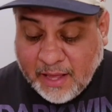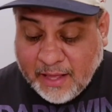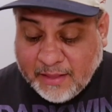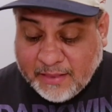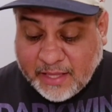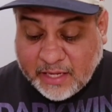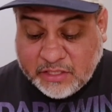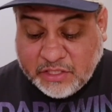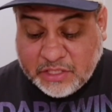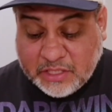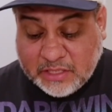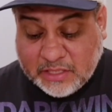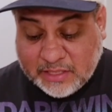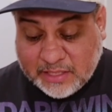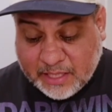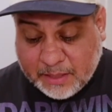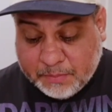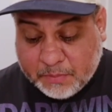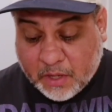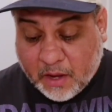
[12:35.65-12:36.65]
that she
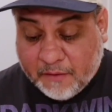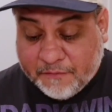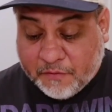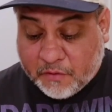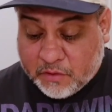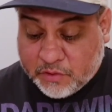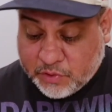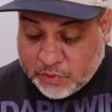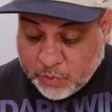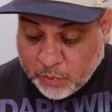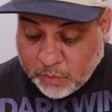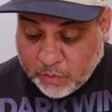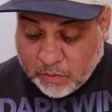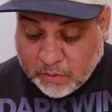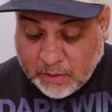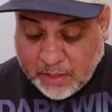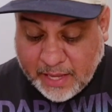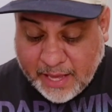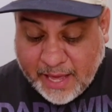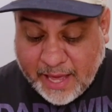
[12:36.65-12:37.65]
slipped off her
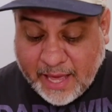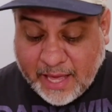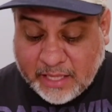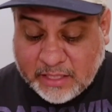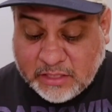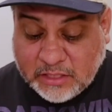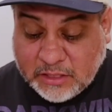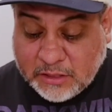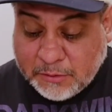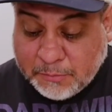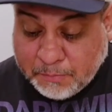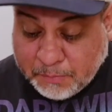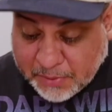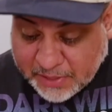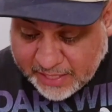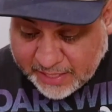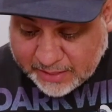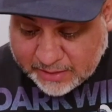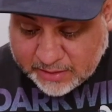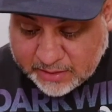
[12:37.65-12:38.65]
stool and
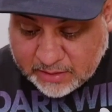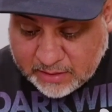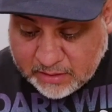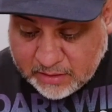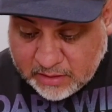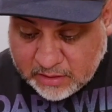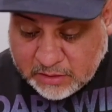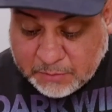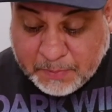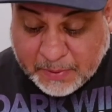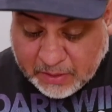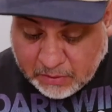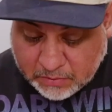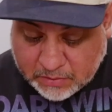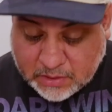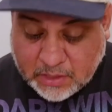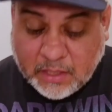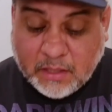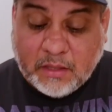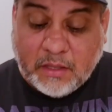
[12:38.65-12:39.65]

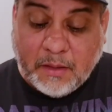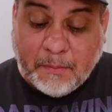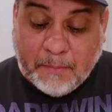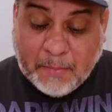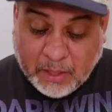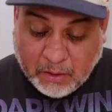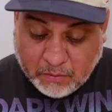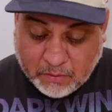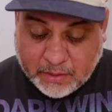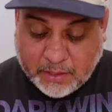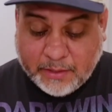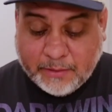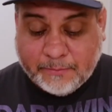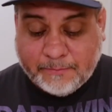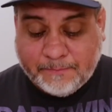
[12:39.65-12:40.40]
spilt the milk.